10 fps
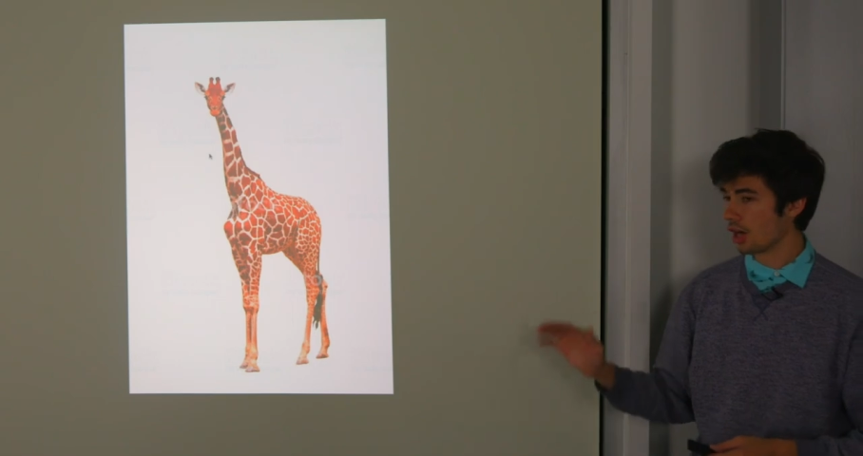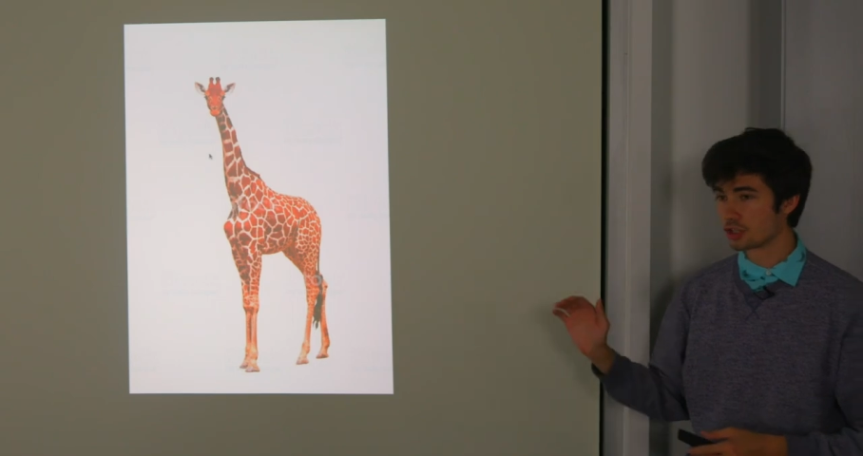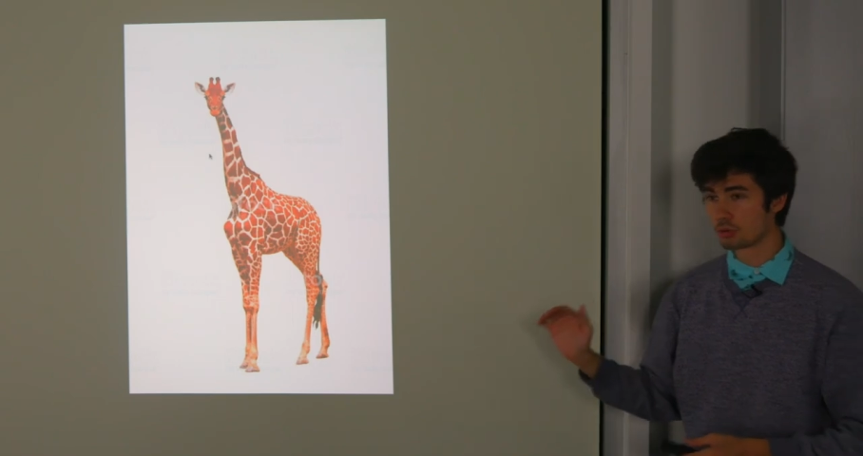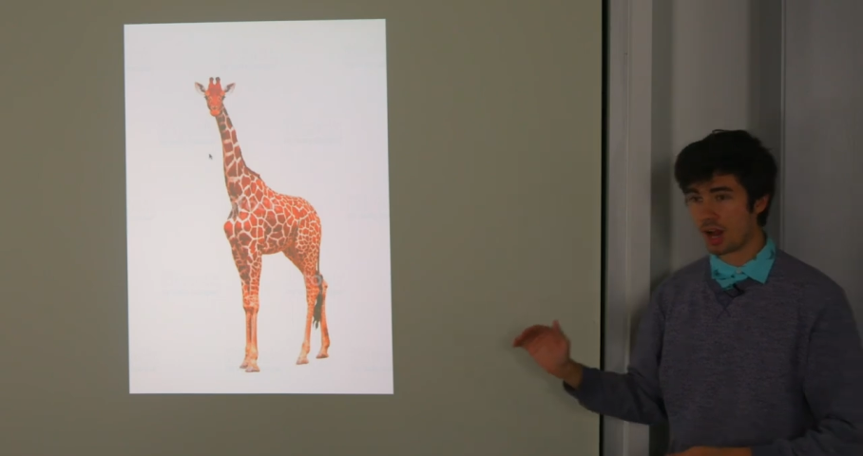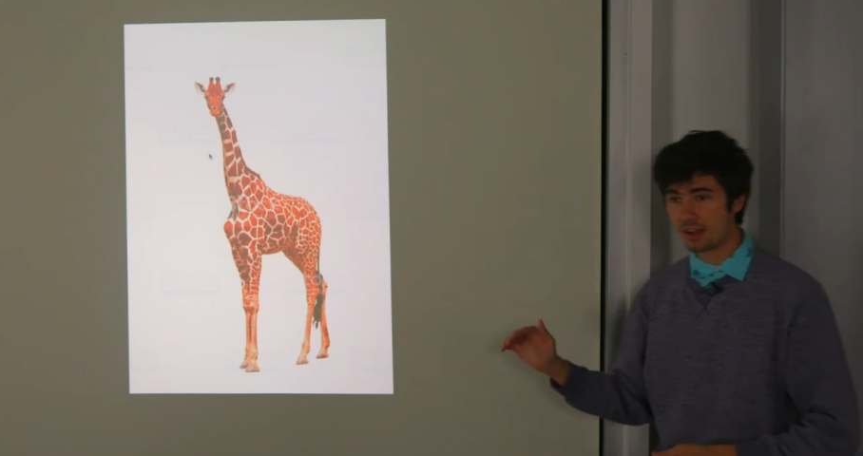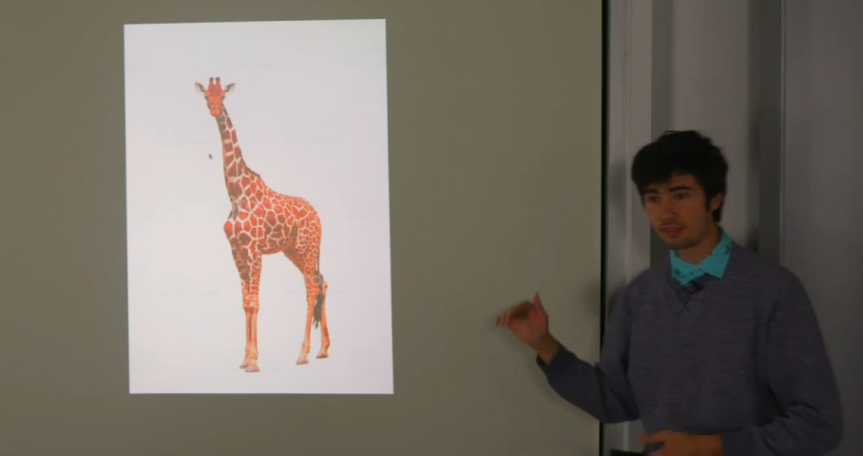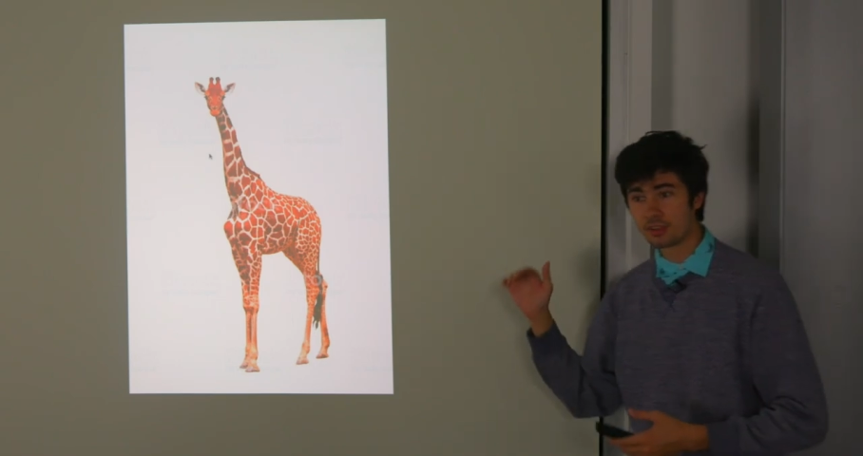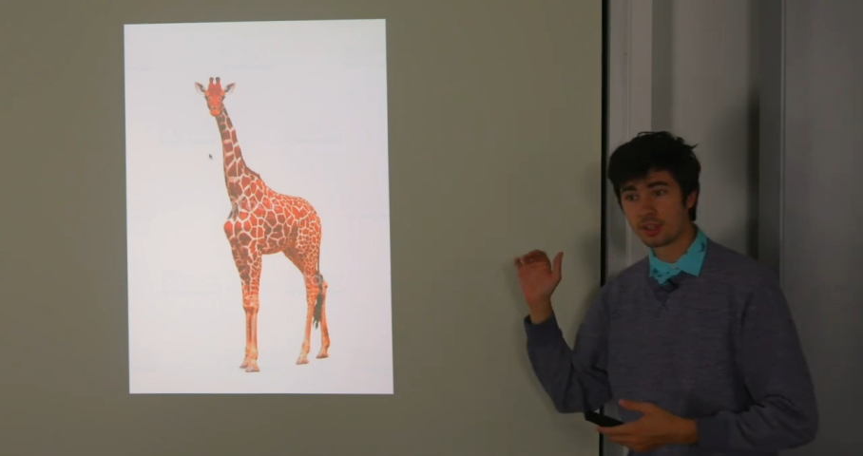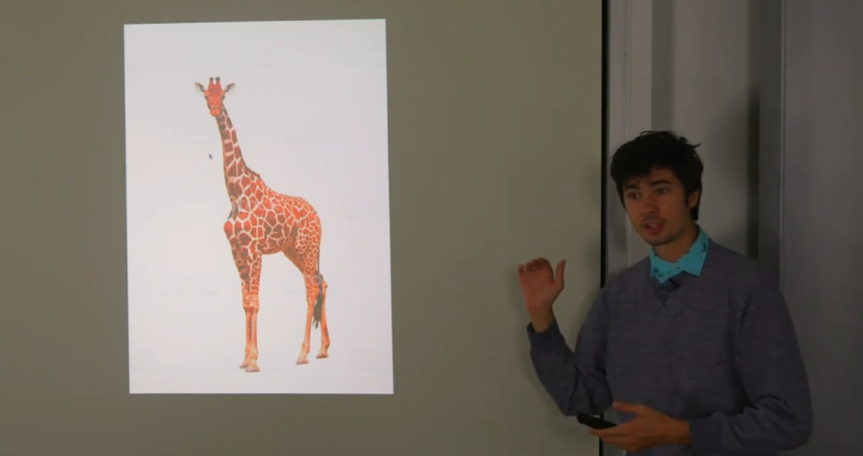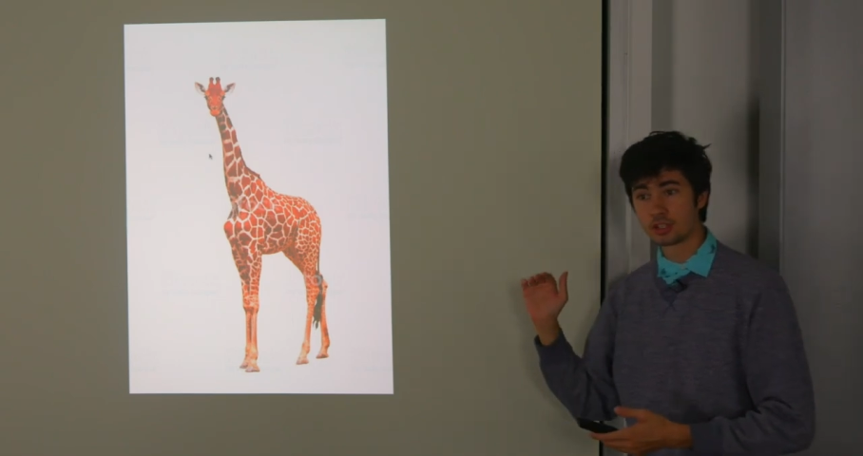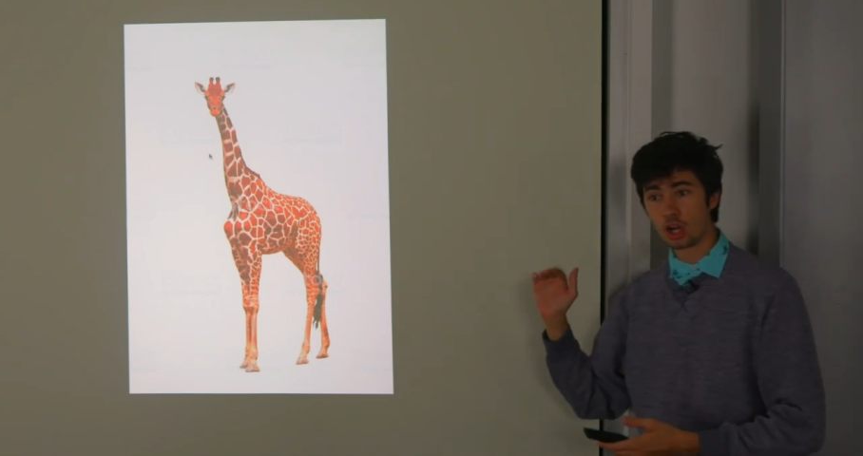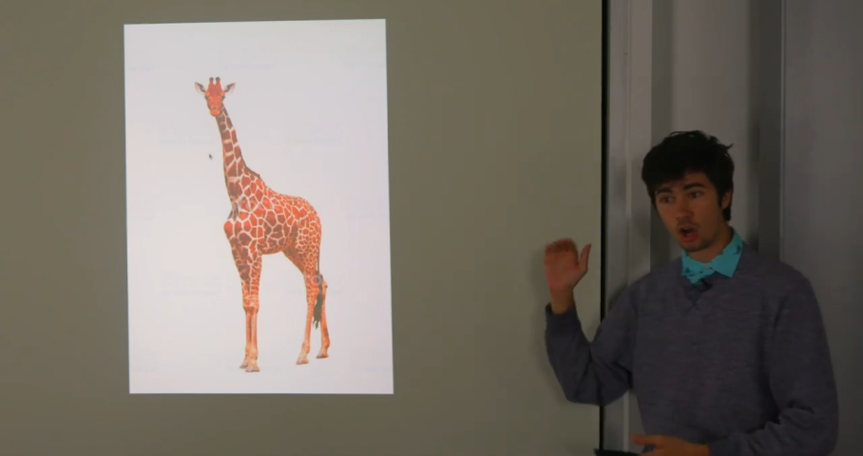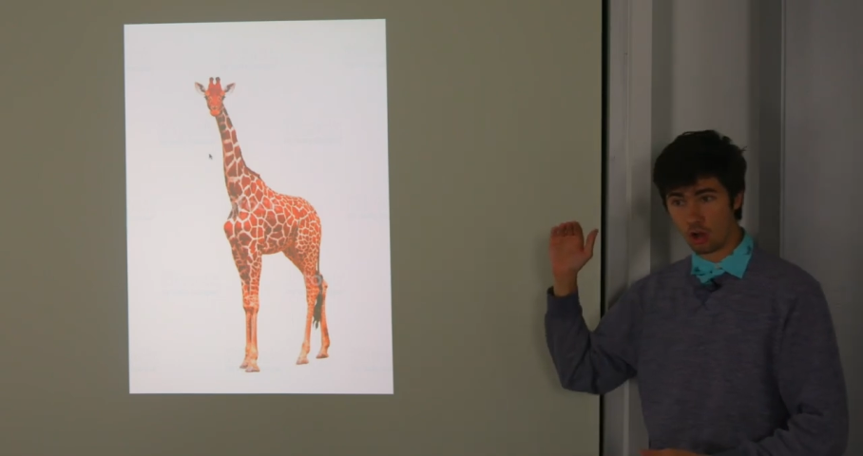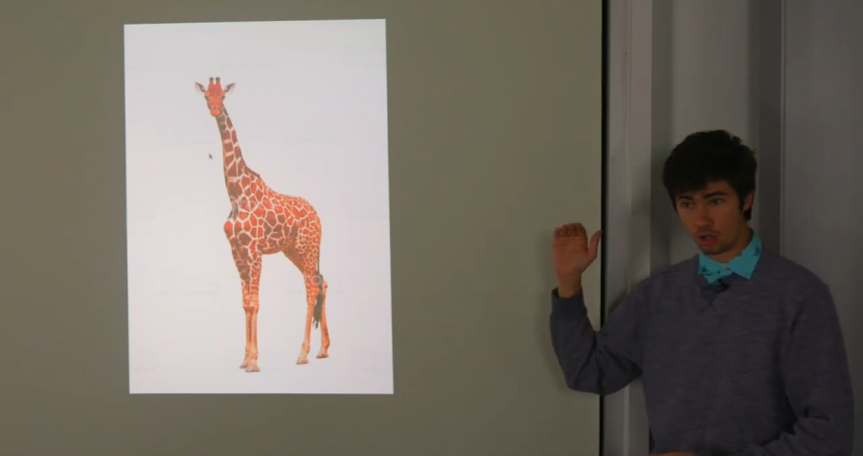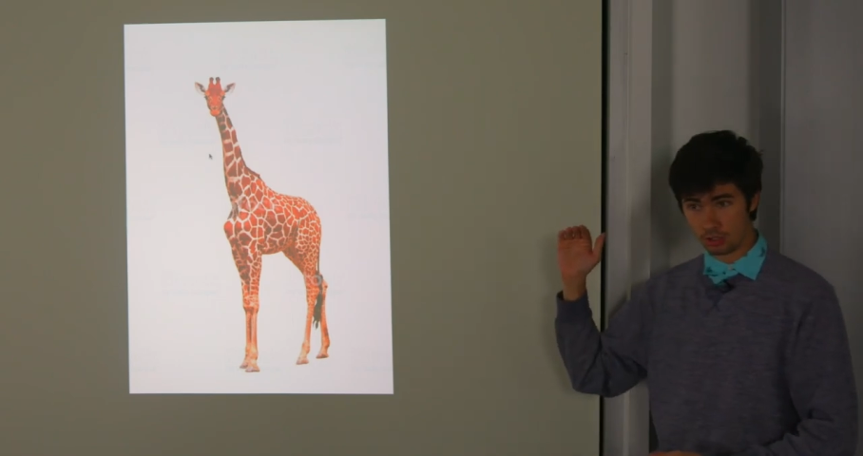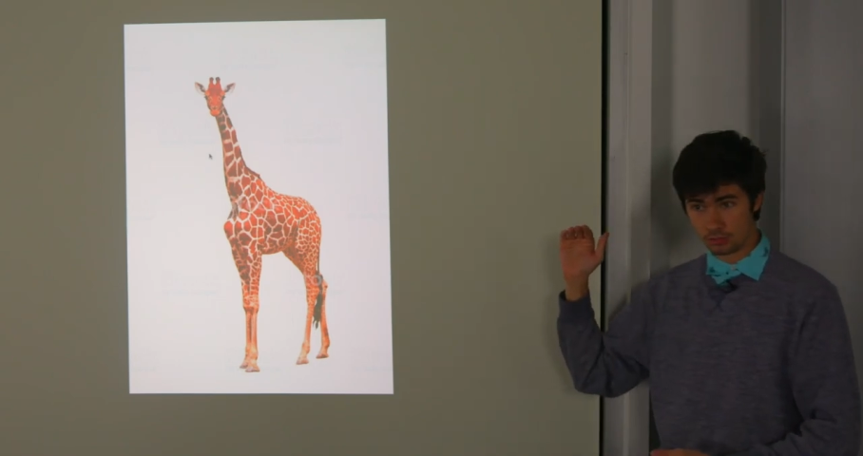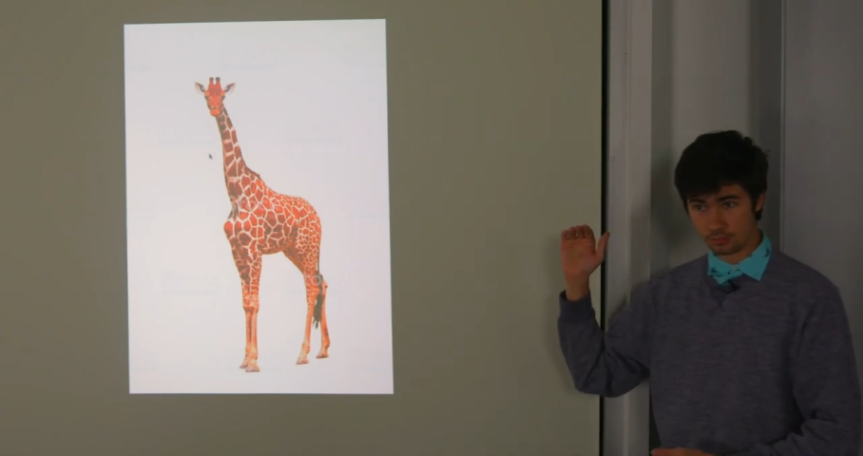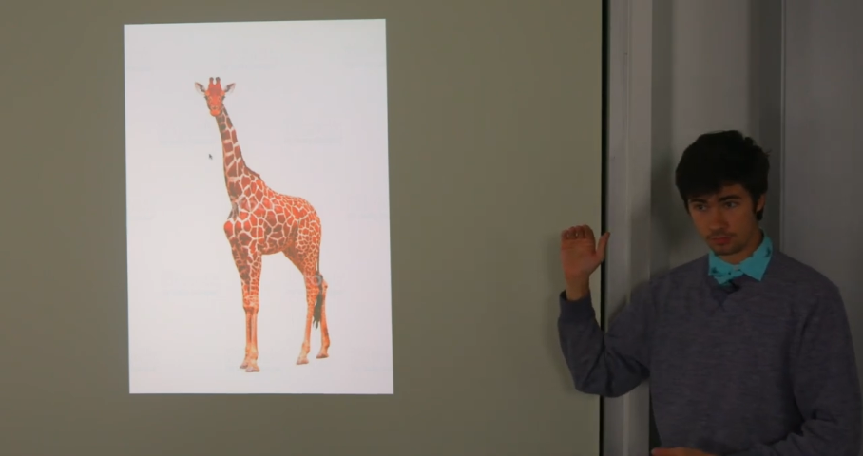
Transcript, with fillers: A giraffe tall